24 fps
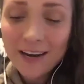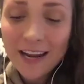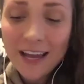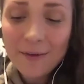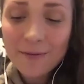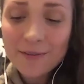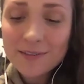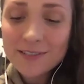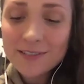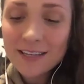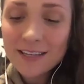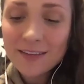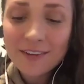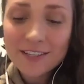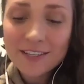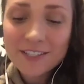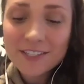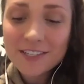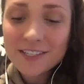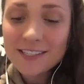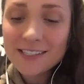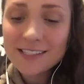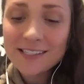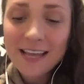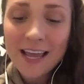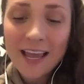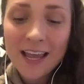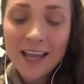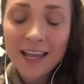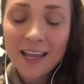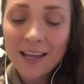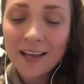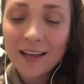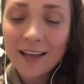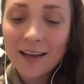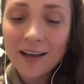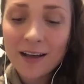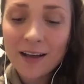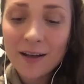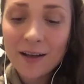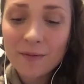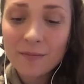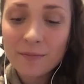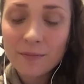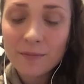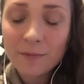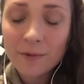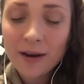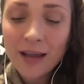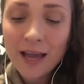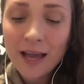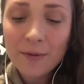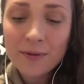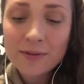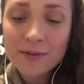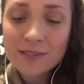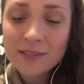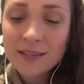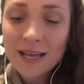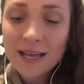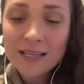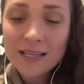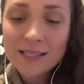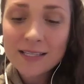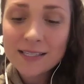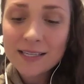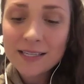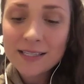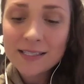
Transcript: What I was even just saying um, when I was in that